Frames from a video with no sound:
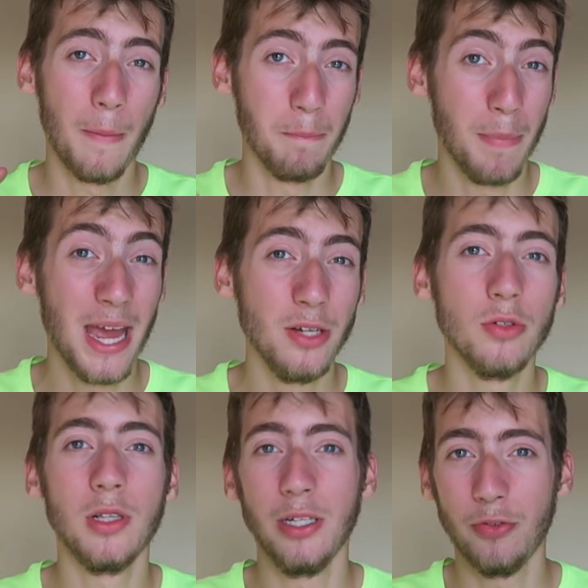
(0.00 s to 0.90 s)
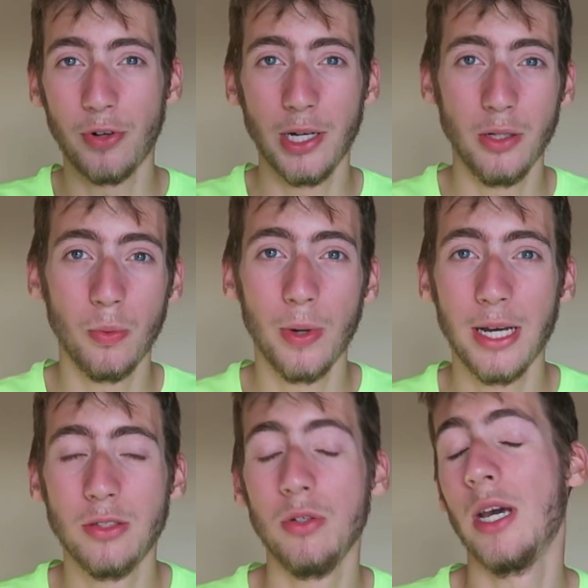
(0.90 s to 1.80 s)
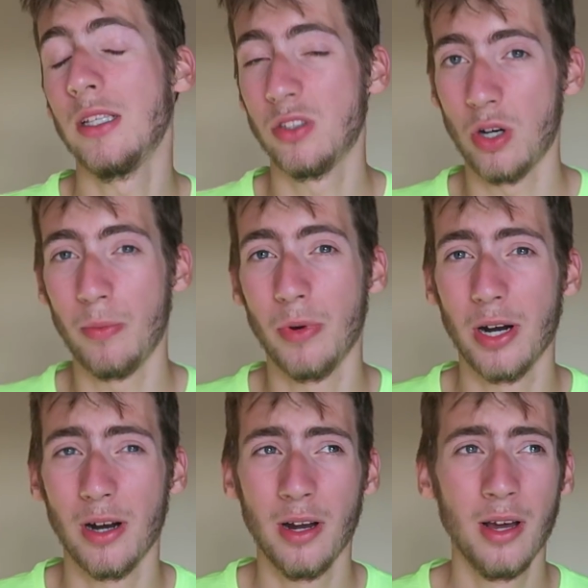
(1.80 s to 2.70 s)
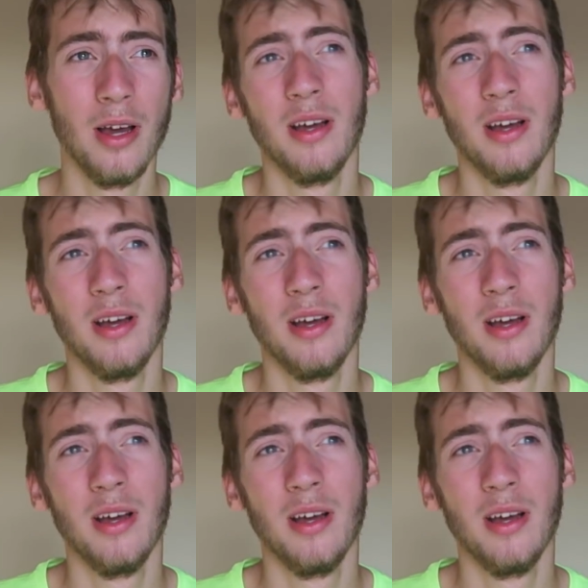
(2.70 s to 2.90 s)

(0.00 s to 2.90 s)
manually find a way to get somewhere.